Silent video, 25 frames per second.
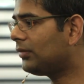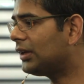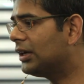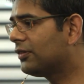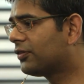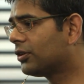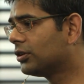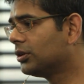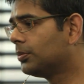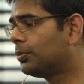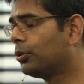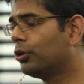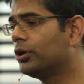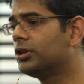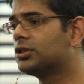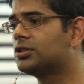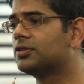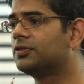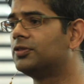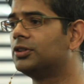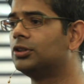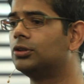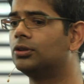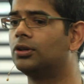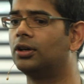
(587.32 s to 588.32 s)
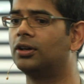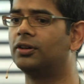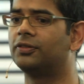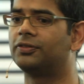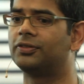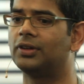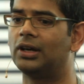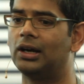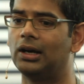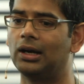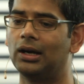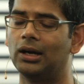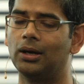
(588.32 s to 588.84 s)
from the point of view
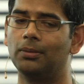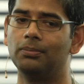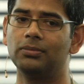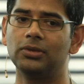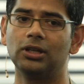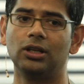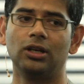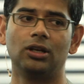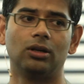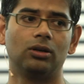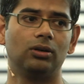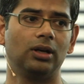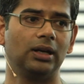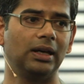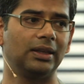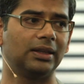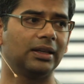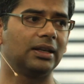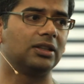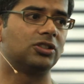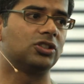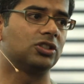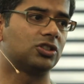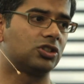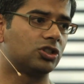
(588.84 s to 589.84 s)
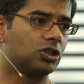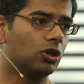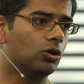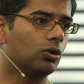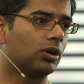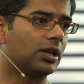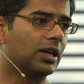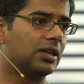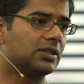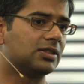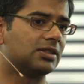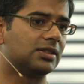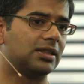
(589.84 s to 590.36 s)
of, I think it just
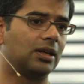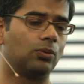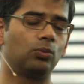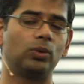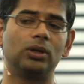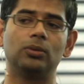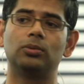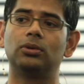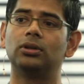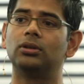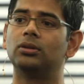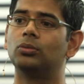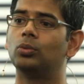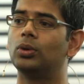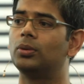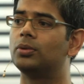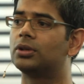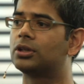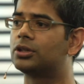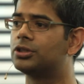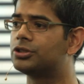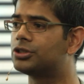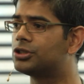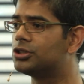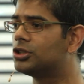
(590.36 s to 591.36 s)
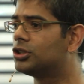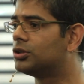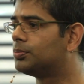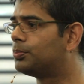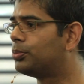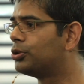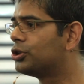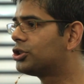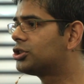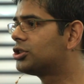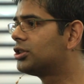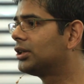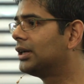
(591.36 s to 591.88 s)
showcases that we will continue to
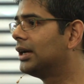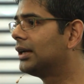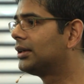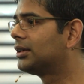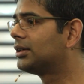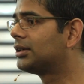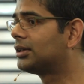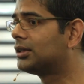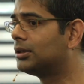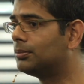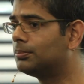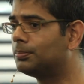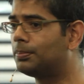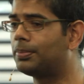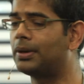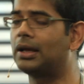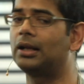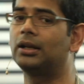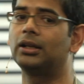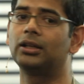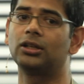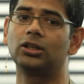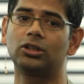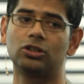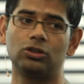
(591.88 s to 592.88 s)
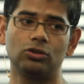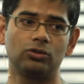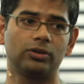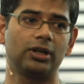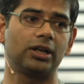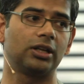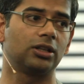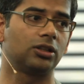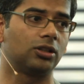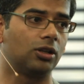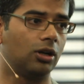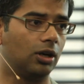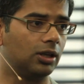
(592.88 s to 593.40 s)
push to get compelling,
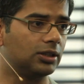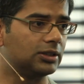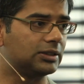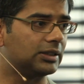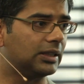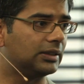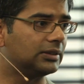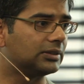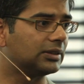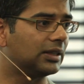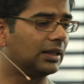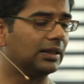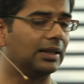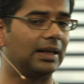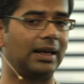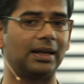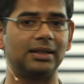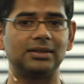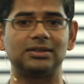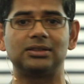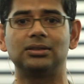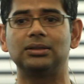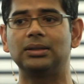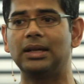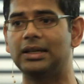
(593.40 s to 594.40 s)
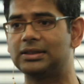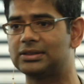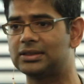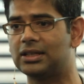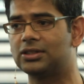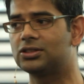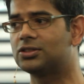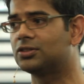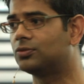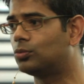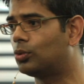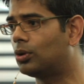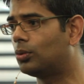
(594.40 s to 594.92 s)
curated content, and that is the
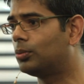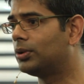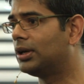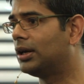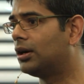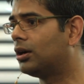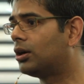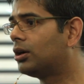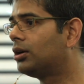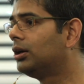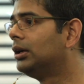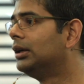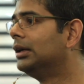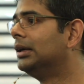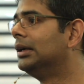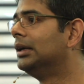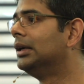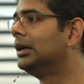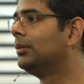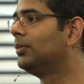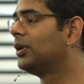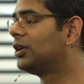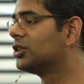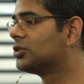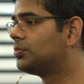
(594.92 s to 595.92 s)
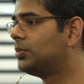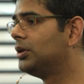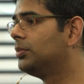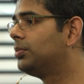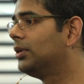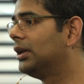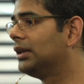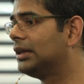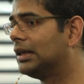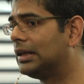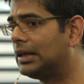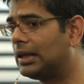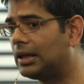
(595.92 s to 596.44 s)
essence of what we are, because
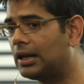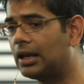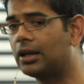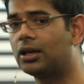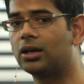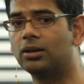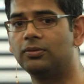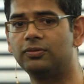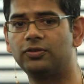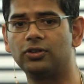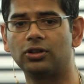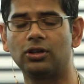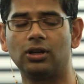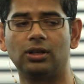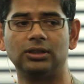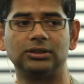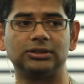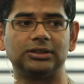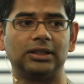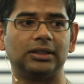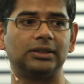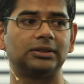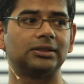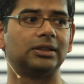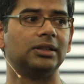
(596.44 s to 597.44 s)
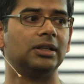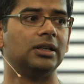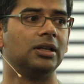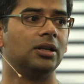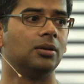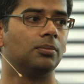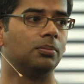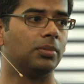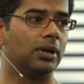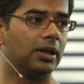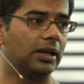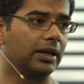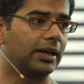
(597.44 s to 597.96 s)
people at the end of the day come for content.
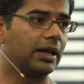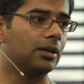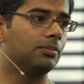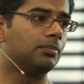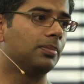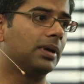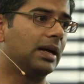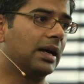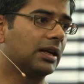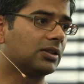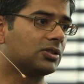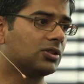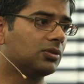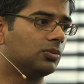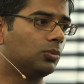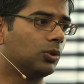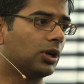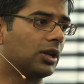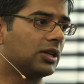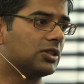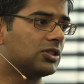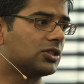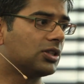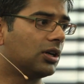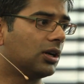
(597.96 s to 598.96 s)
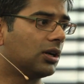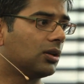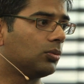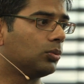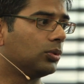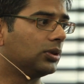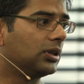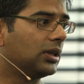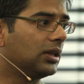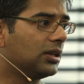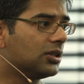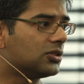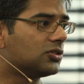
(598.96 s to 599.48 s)
But again, back to what I started
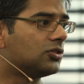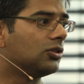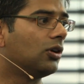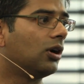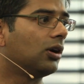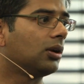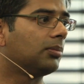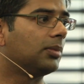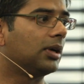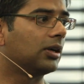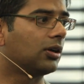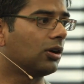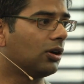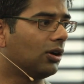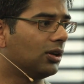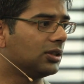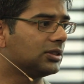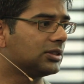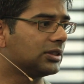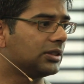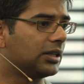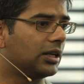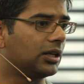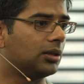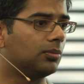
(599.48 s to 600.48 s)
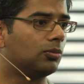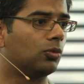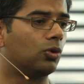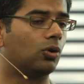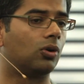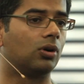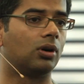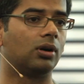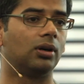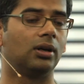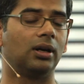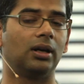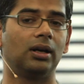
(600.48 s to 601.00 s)
with, it is not about content
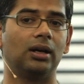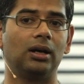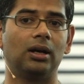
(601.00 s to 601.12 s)
anymore,